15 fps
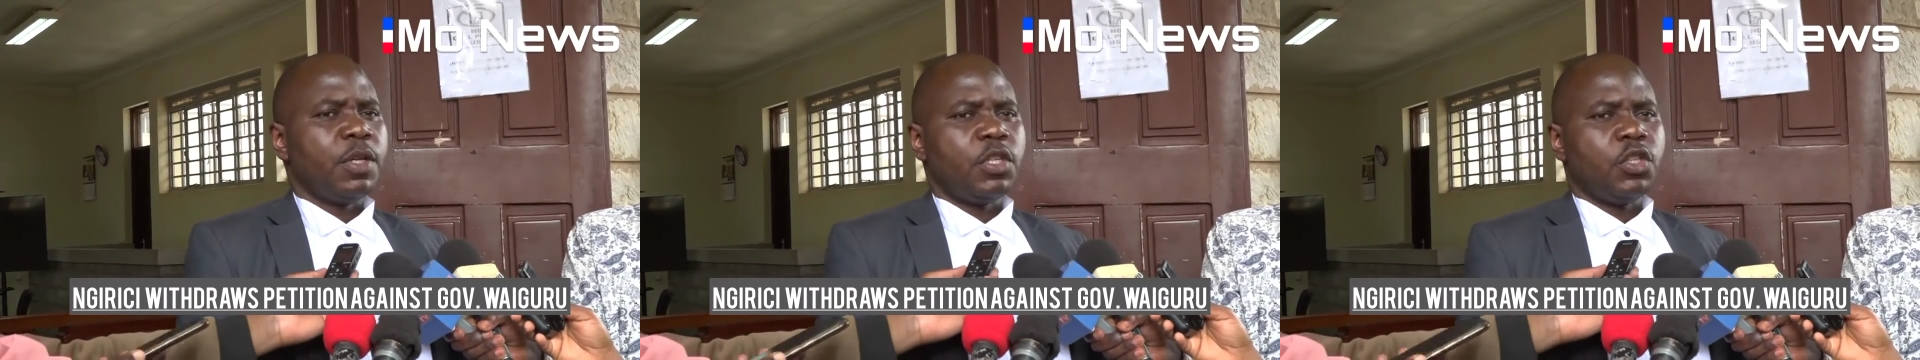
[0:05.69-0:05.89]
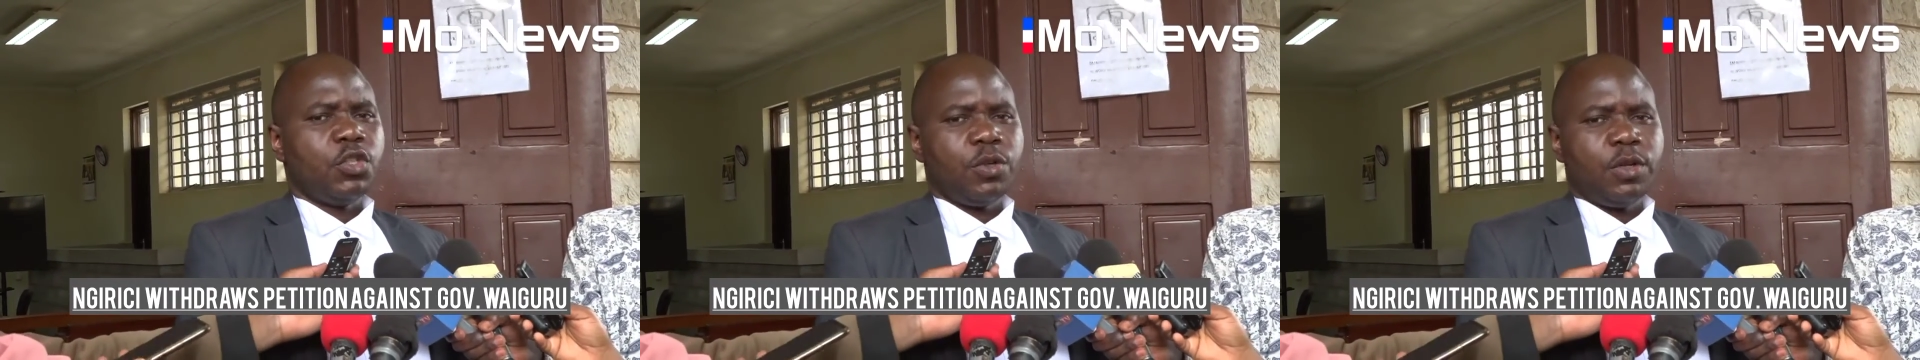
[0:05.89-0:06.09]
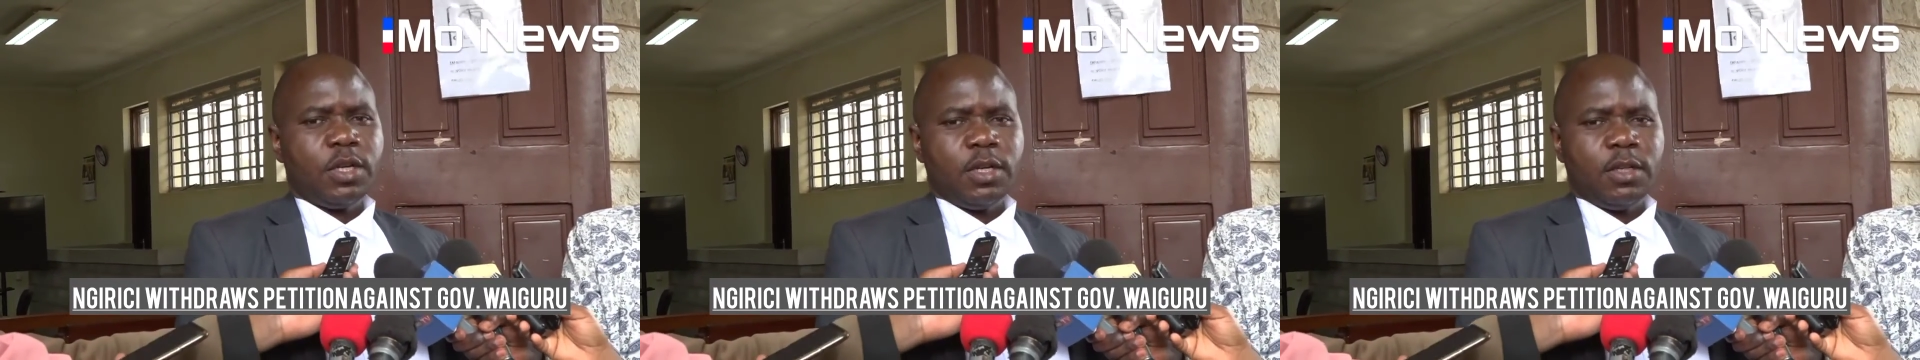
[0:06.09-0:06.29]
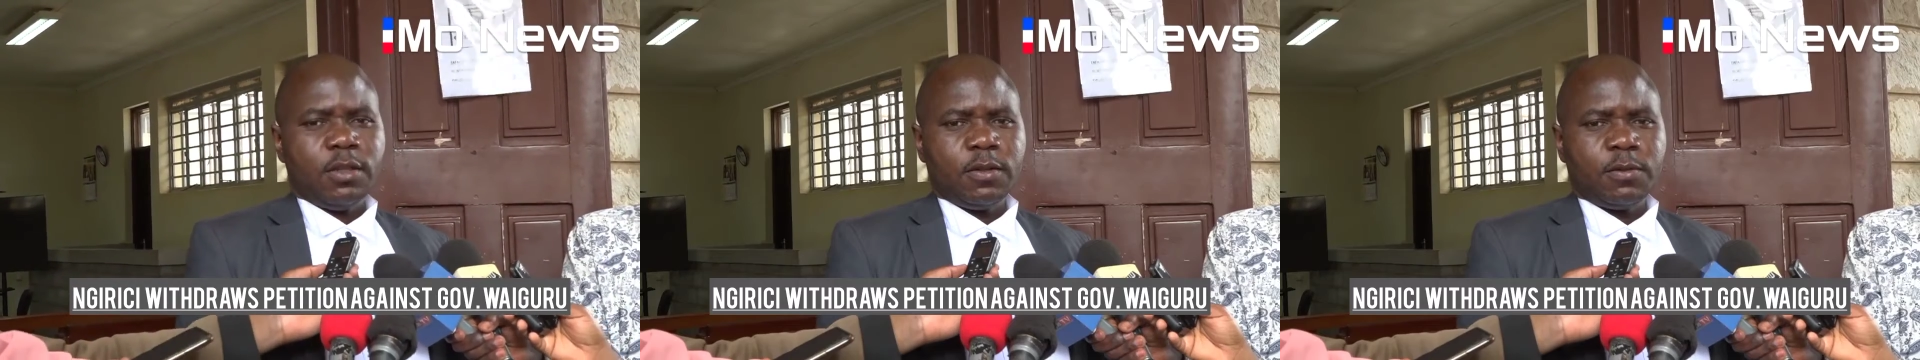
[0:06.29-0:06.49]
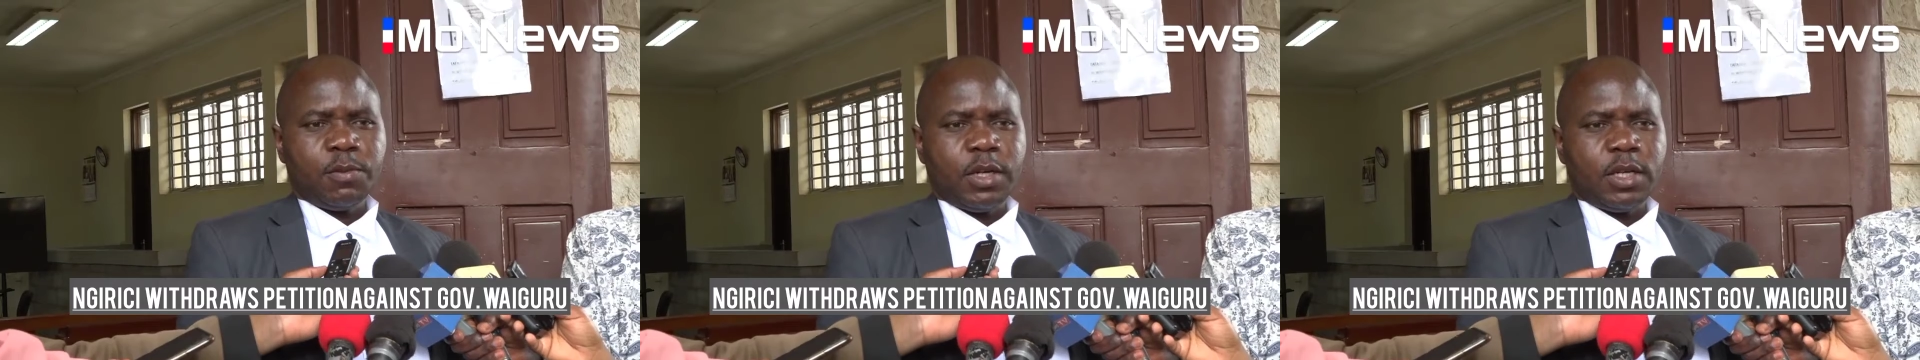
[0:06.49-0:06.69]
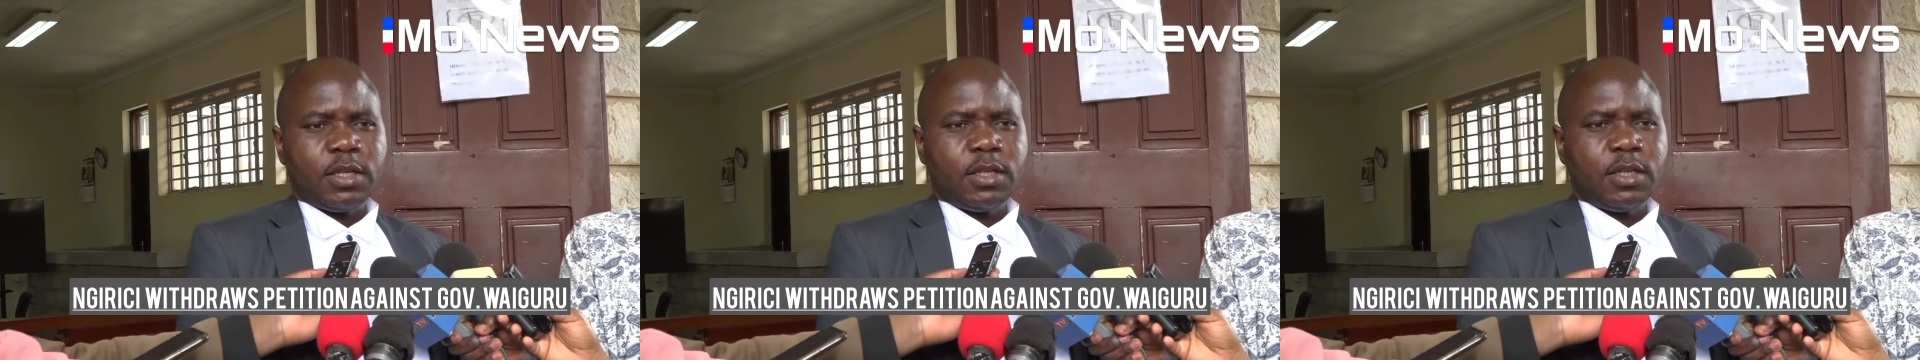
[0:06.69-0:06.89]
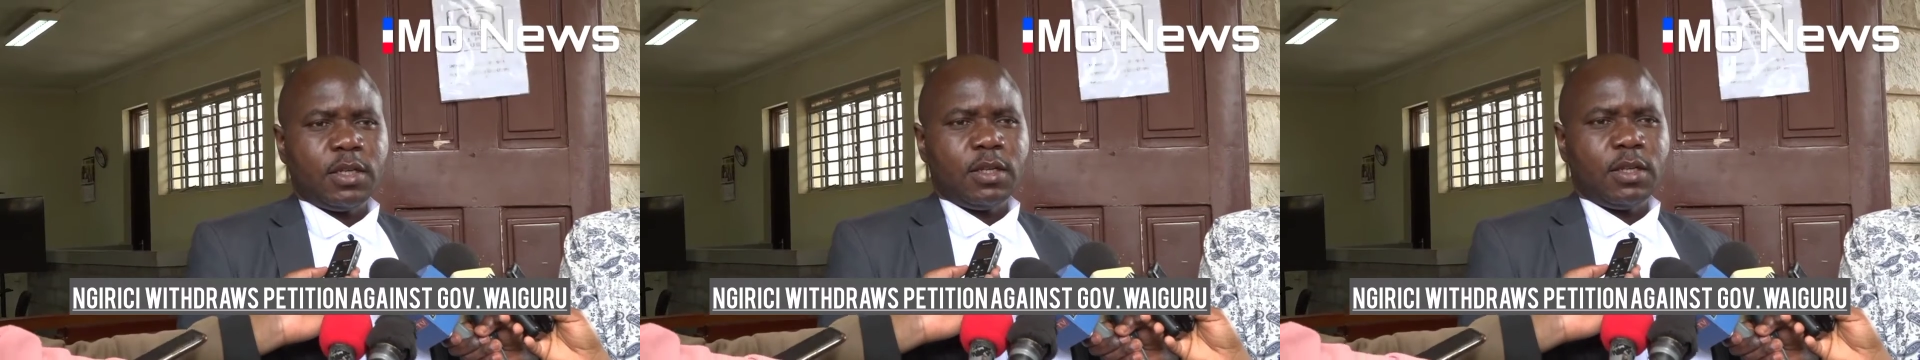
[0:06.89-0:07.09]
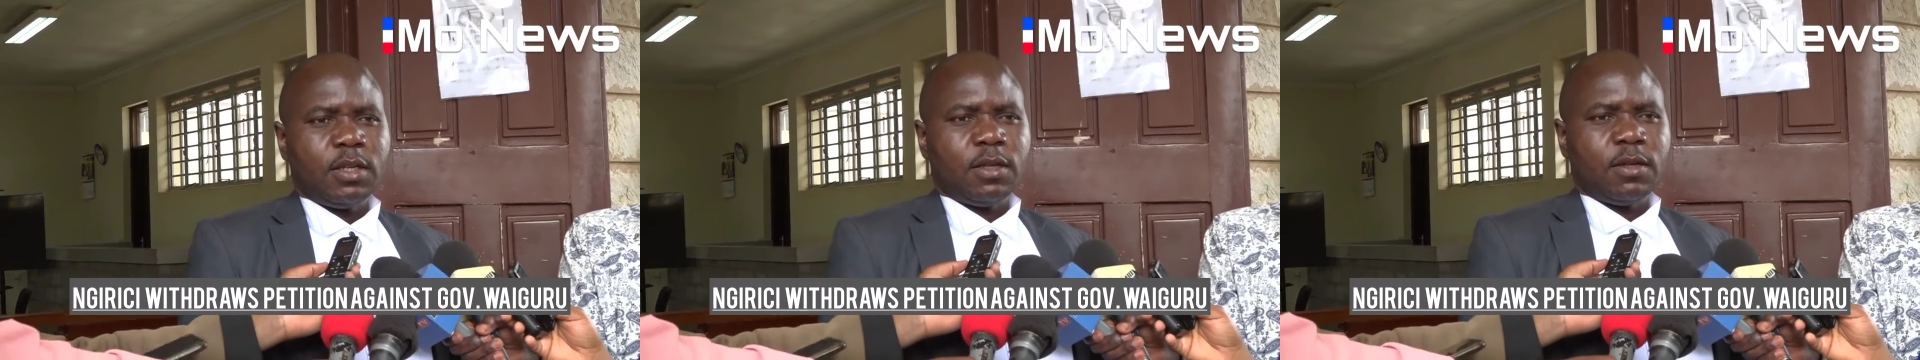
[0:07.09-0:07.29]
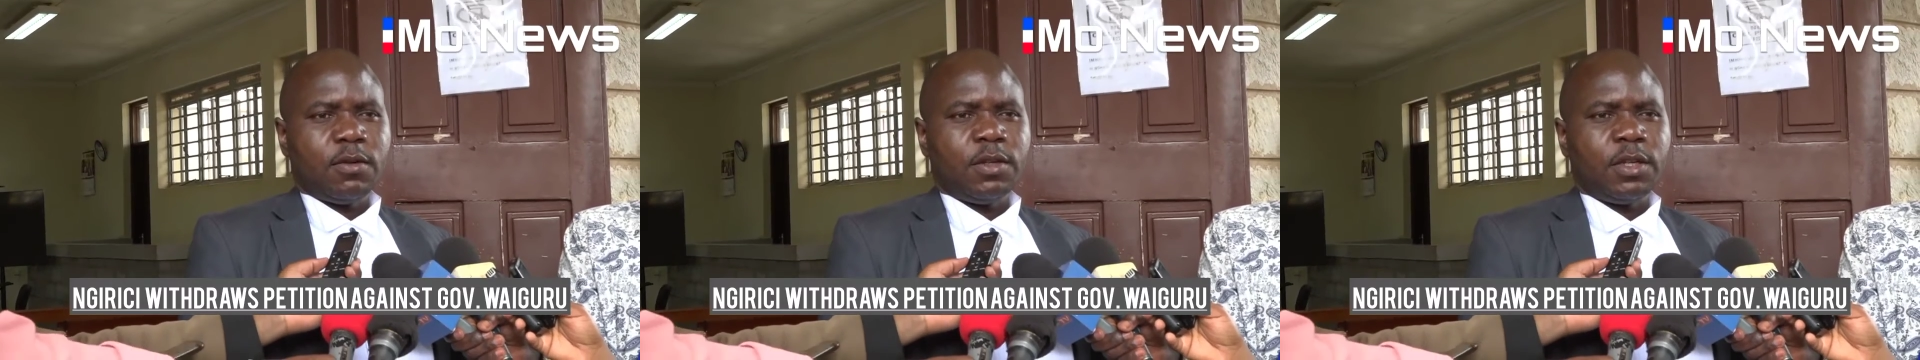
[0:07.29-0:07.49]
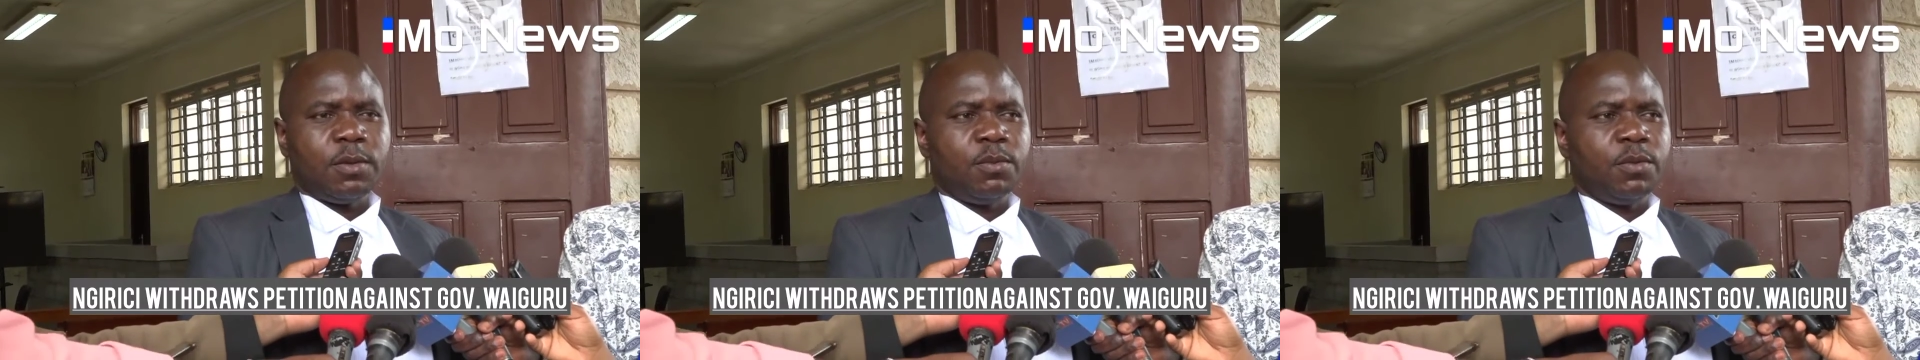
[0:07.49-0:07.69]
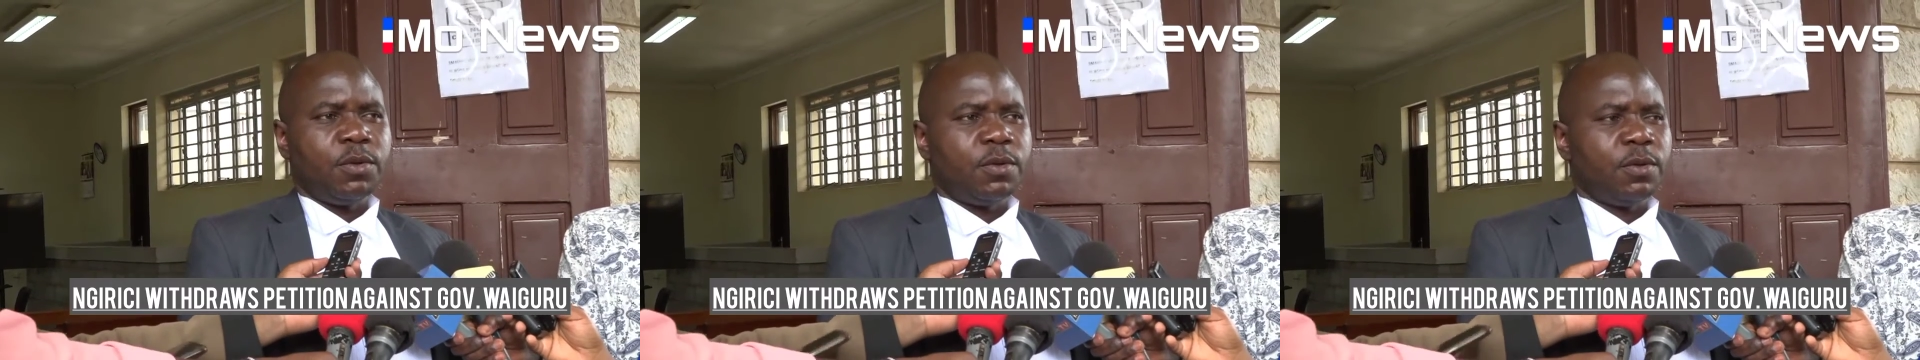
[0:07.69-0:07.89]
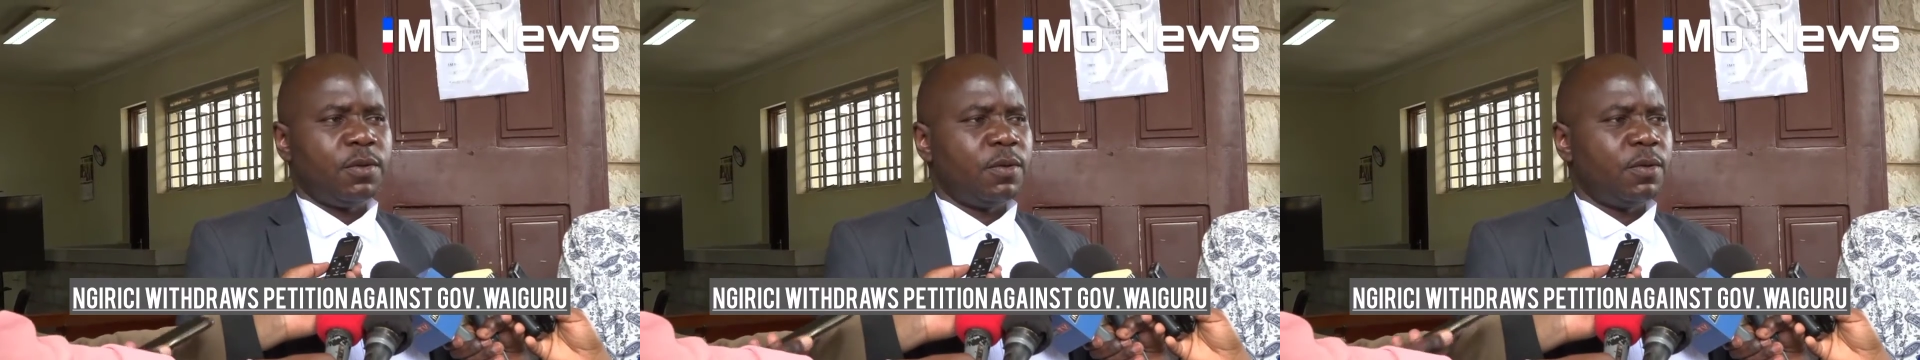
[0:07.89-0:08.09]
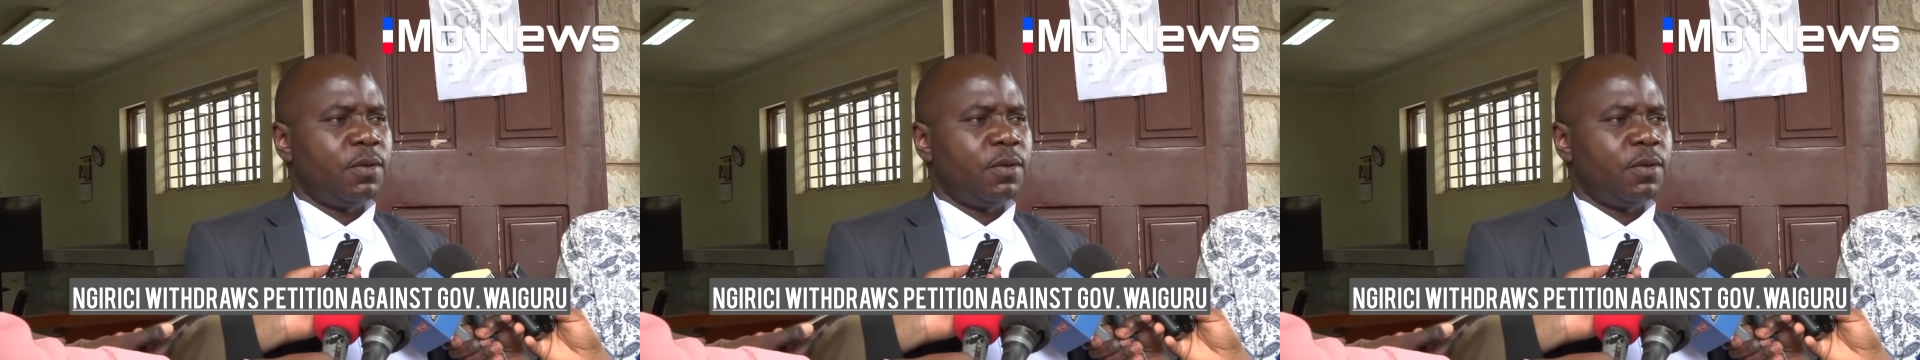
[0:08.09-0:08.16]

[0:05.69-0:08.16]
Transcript: petitioner in this matter, Honorable